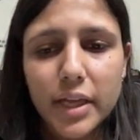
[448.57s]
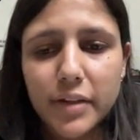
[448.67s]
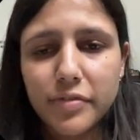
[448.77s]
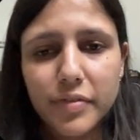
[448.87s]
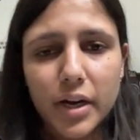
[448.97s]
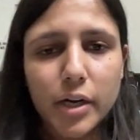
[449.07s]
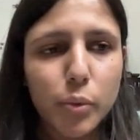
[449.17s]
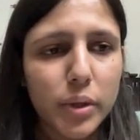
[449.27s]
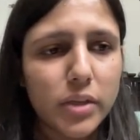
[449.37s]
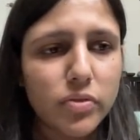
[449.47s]
if we are
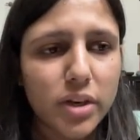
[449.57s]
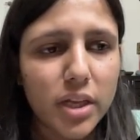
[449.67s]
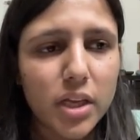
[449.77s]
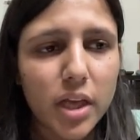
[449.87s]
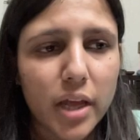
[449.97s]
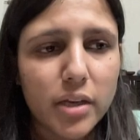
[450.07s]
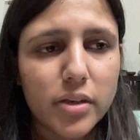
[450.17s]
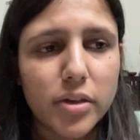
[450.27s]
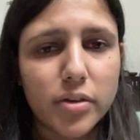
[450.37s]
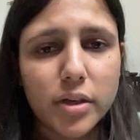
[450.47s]
doing
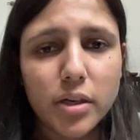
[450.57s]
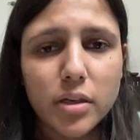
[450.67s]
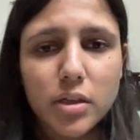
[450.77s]
3NN here,